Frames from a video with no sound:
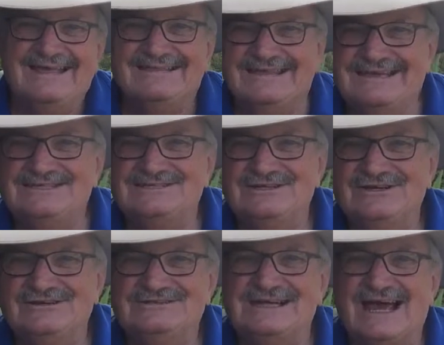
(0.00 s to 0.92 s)
These
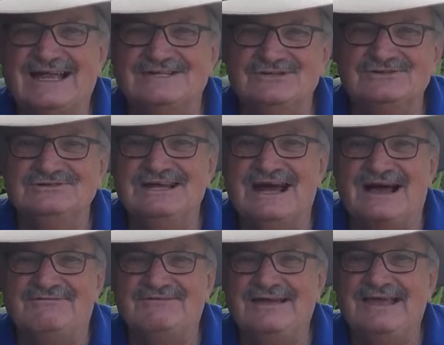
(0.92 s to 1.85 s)
dudes are too
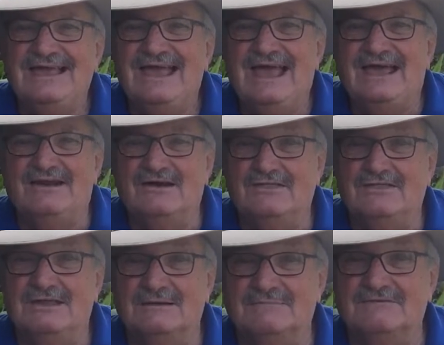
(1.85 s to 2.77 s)
tough, and I
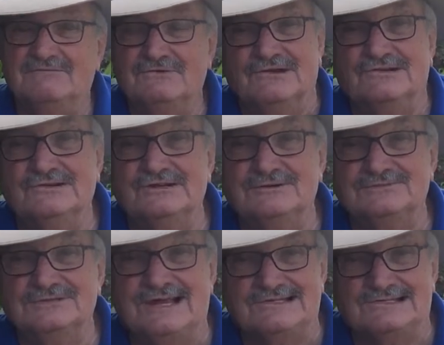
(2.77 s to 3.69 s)
think a bit full of
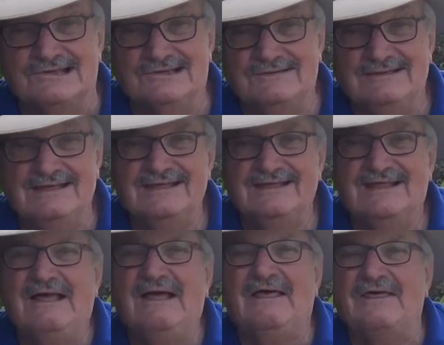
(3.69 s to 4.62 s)
terps actually.
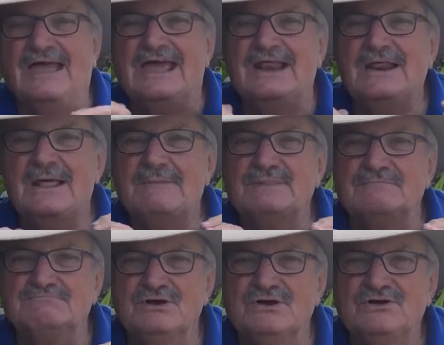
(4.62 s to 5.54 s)
They headed up the
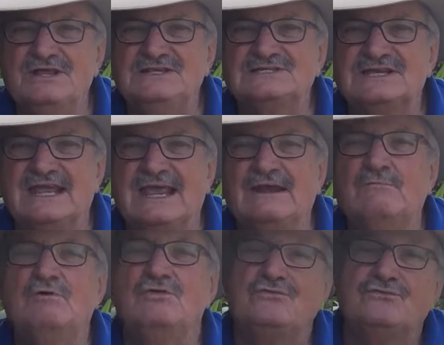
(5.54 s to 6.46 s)
burning sand
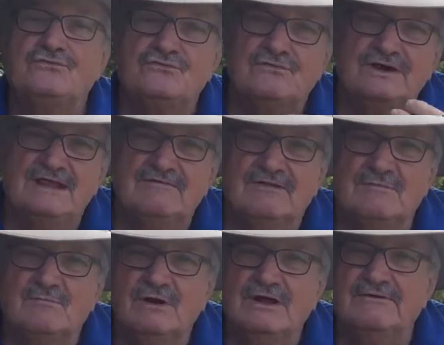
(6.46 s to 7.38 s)
with 3 of
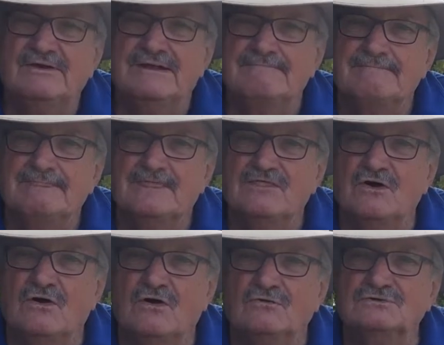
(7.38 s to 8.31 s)
them wearing
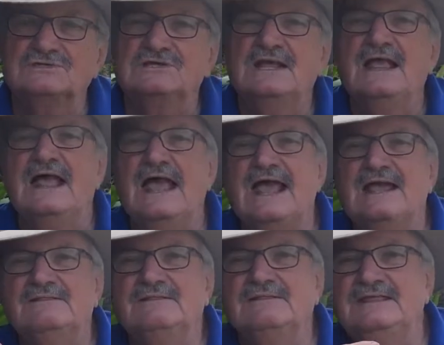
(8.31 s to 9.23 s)
thongs
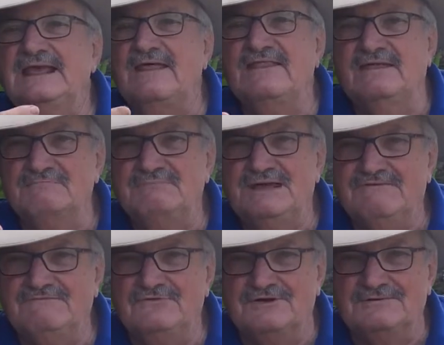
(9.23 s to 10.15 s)
and the other
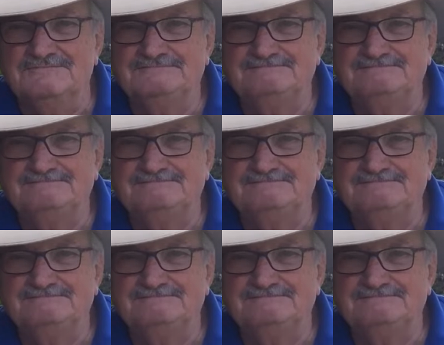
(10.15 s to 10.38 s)
barefoot.